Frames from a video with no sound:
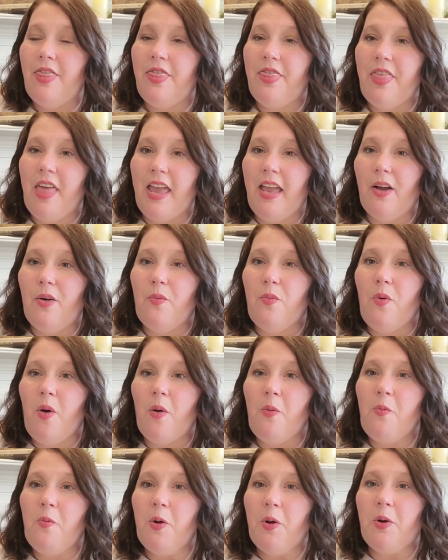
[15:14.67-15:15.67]
think
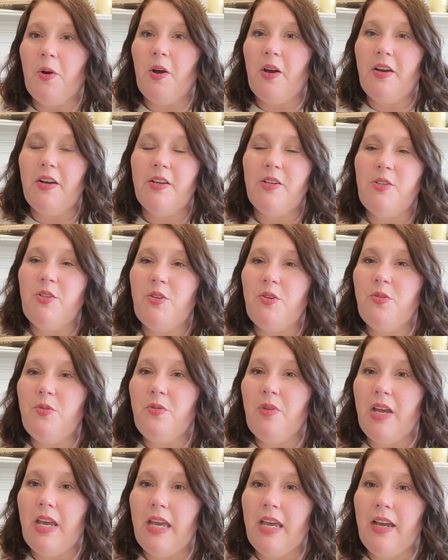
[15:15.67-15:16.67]
what we're going to do
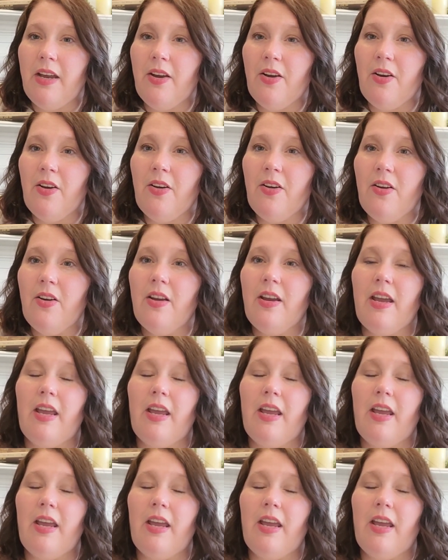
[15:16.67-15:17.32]
here